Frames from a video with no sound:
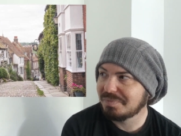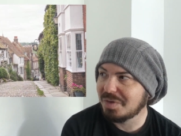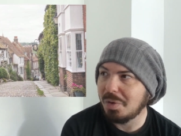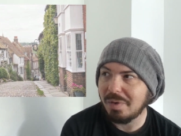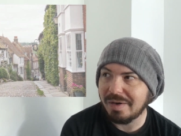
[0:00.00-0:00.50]

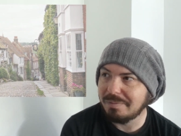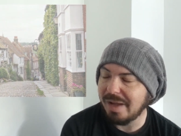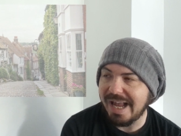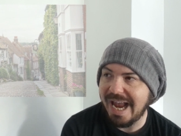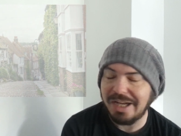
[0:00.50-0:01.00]

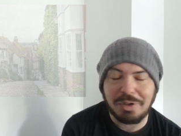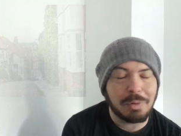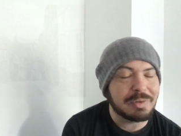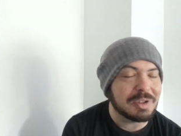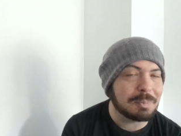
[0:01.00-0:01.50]

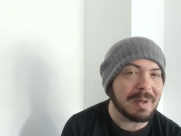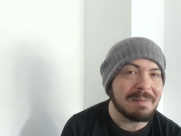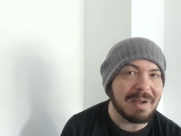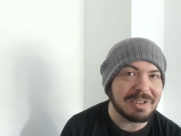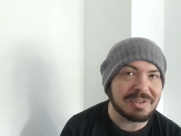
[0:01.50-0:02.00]
headquarters pretty
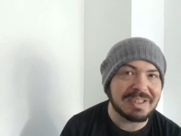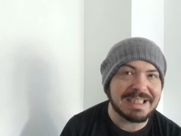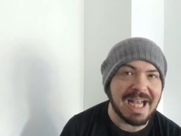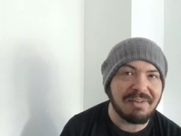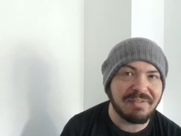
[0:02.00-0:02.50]
much in the
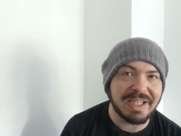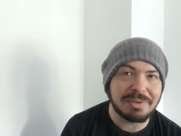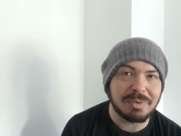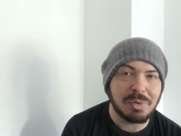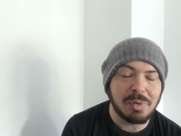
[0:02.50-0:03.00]

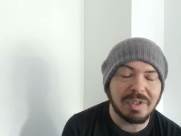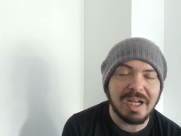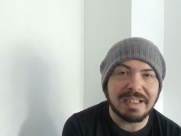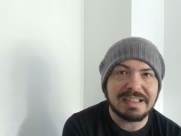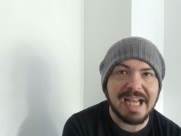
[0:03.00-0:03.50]
southeast, with the
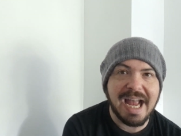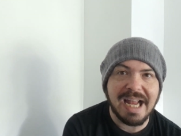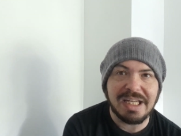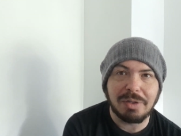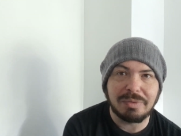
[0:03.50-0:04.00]
Hawkhurst
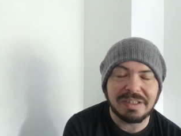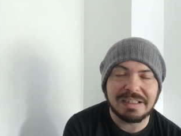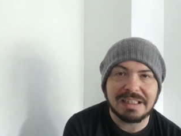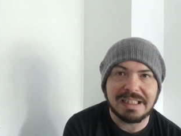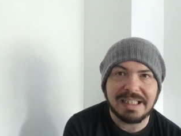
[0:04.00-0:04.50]
gang, the
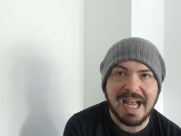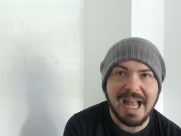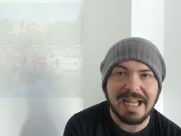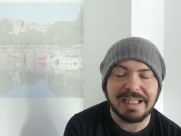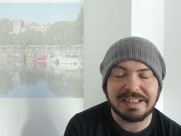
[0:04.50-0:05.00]
Aldington
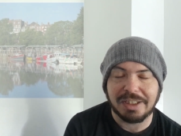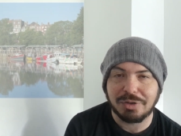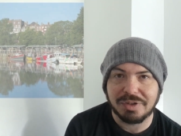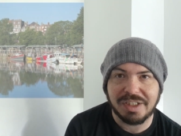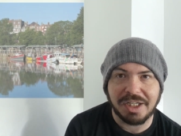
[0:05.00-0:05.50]
gang,
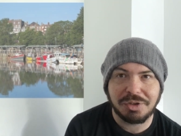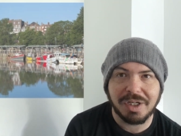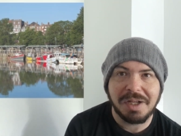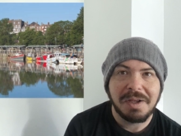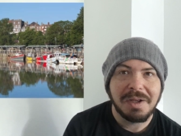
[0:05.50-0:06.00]
etc.,
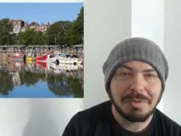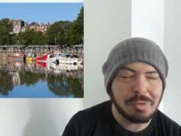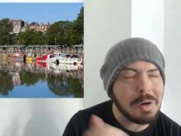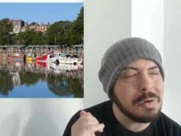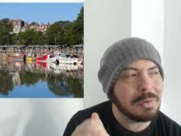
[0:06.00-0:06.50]
etc.
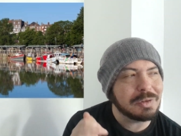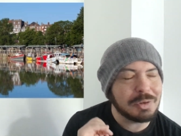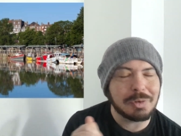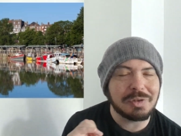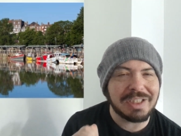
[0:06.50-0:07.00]
Try not to
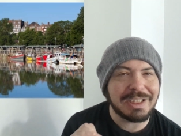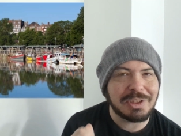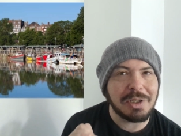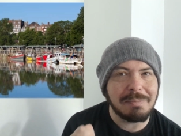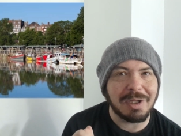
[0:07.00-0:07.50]
sort of say
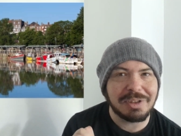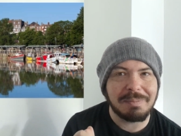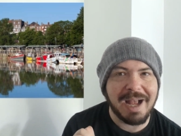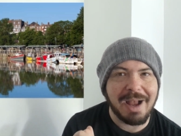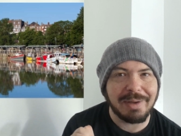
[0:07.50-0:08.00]
too much
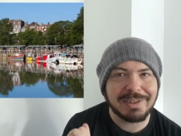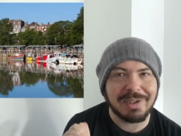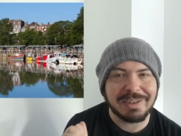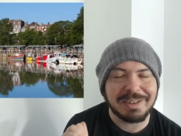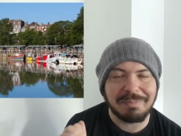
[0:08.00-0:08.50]
about how
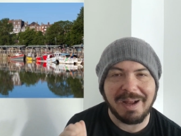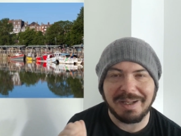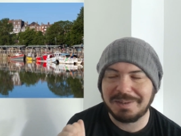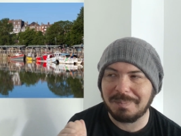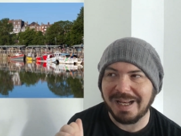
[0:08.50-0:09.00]
excited about
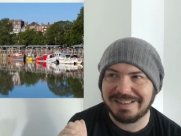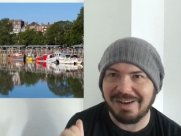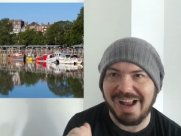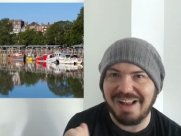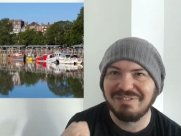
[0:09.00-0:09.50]
this place
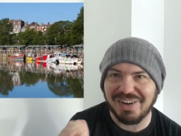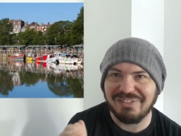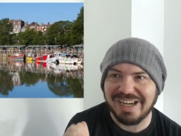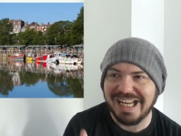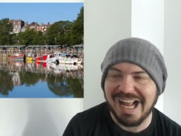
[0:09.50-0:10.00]
I am, but I
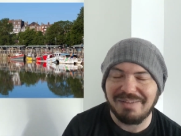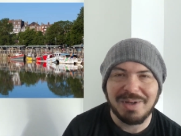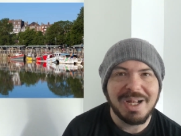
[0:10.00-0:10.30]
really am.